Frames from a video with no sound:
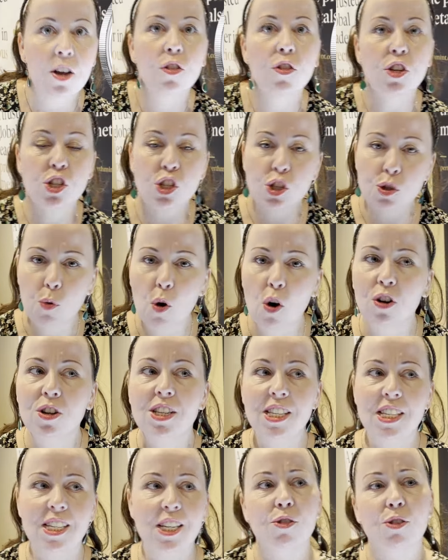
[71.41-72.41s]
The Swan
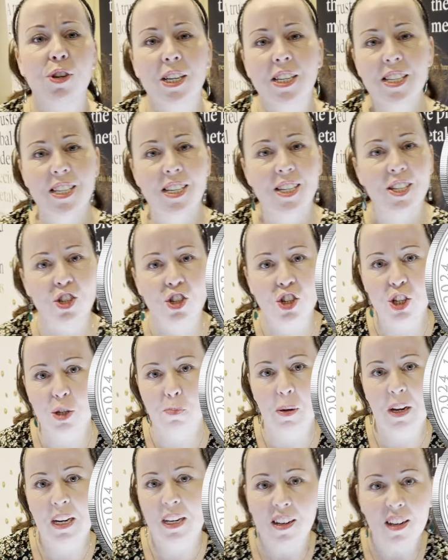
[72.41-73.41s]
series has just
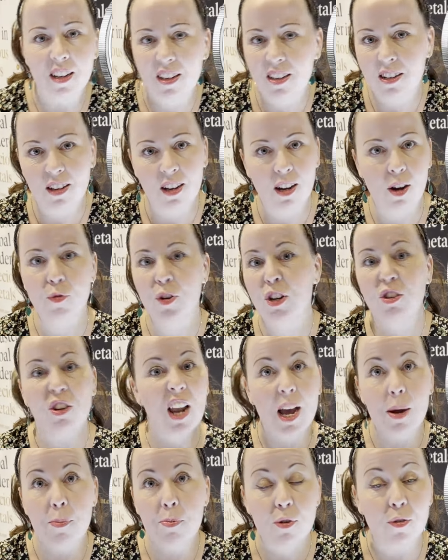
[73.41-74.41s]
been a real
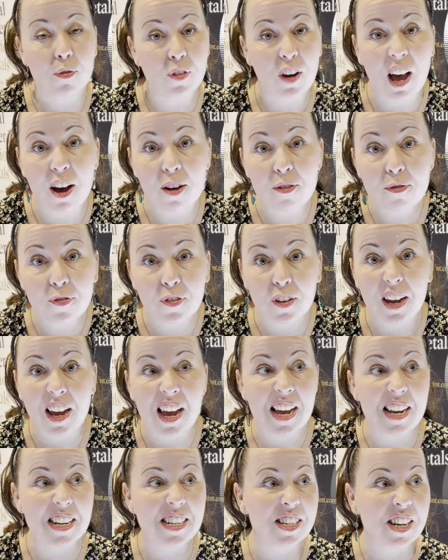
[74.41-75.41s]
labour of love,
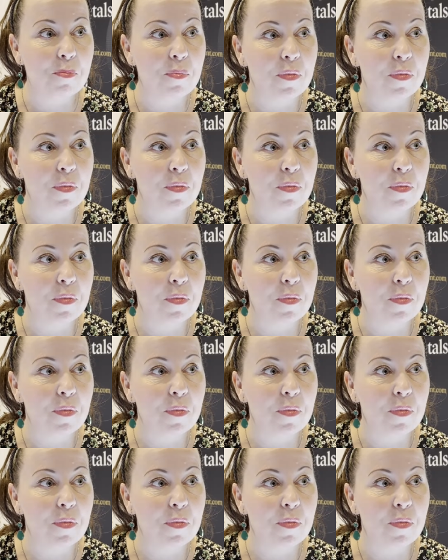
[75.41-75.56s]
and